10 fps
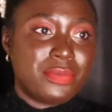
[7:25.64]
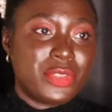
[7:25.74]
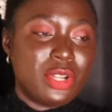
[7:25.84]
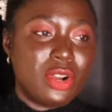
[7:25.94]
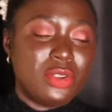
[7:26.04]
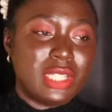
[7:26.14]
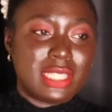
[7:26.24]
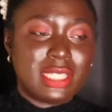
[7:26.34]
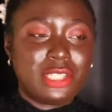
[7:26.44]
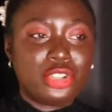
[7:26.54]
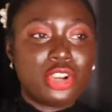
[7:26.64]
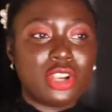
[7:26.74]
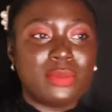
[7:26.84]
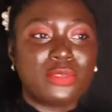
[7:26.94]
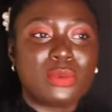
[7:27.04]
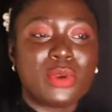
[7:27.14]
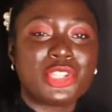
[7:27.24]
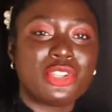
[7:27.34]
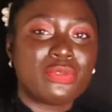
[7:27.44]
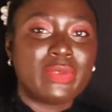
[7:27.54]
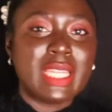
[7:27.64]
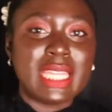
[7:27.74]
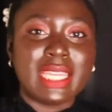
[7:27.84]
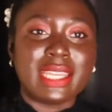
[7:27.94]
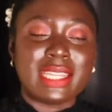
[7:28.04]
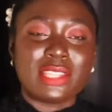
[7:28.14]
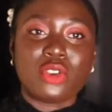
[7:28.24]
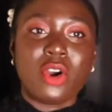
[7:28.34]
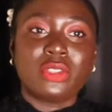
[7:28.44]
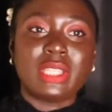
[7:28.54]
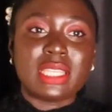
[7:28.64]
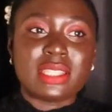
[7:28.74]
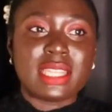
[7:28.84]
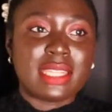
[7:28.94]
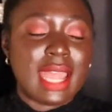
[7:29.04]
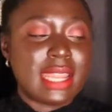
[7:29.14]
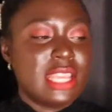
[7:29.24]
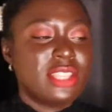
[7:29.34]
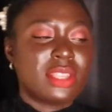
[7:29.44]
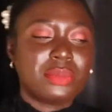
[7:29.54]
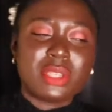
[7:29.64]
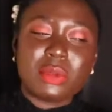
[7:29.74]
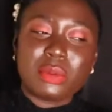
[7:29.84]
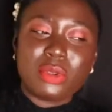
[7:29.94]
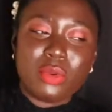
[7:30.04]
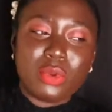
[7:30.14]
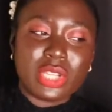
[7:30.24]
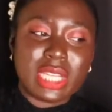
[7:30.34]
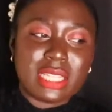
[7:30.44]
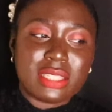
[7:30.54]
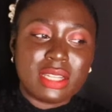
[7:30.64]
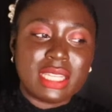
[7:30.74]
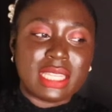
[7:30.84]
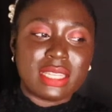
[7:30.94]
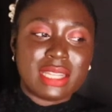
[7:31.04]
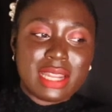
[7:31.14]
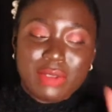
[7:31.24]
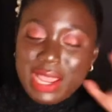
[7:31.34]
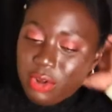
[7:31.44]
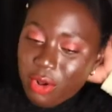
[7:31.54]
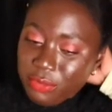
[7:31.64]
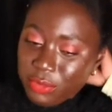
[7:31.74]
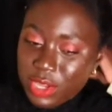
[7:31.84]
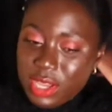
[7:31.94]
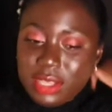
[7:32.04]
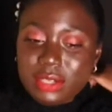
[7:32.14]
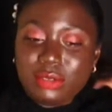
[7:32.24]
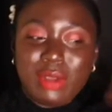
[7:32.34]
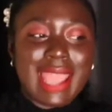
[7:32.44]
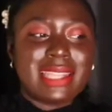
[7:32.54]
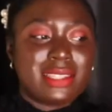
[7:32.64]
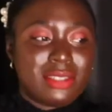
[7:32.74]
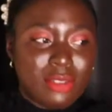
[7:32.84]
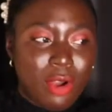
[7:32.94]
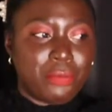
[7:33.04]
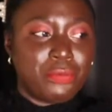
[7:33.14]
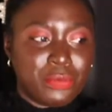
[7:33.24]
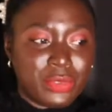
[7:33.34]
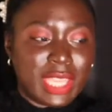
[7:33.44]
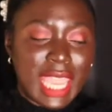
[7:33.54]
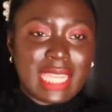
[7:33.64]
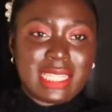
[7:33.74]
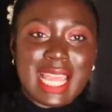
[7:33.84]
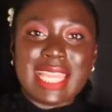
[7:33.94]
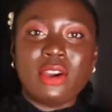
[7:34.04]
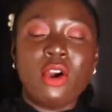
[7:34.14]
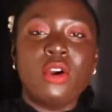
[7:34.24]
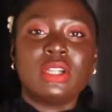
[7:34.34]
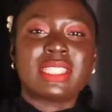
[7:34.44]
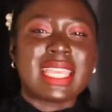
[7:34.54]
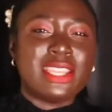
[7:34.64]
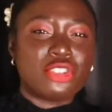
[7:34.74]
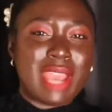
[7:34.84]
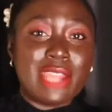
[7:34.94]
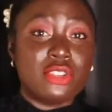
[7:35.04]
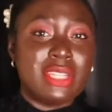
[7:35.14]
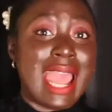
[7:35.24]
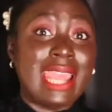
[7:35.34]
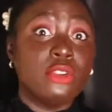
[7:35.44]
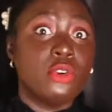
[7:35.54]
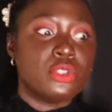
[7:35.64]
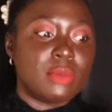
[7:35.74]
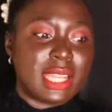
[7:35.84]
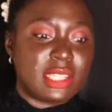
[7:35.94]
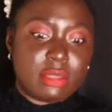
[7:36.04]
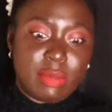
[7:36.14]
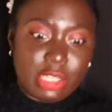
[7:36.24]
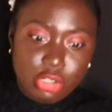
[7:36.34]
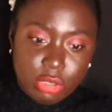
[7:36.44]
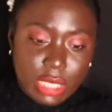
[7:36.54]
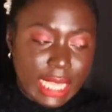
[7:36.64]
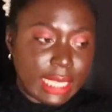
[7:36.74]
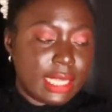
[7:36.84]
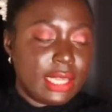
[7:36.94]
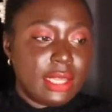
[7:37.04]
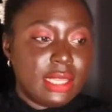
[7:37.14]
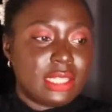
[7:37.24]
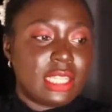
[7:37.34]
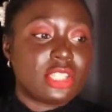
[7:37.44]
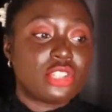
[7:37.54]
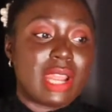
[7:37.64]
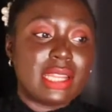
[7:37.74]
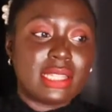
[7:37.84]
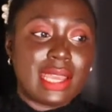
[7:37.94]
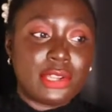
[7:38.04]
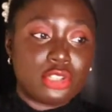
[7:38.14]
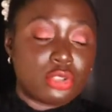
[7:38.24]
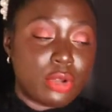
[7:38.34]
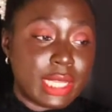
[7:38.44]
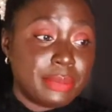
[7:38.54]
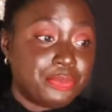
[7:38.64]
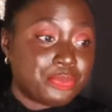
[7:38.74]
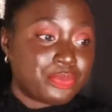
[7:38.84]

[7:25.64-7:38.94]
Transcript: you know, this is the term for what you're feeling, and it's called this and that. Sometimes people don't want to necessarily hear that right off the gate. Like, oh, it's like you're trying to diagnose me. I just met you. Like, she's just trying to tell her story.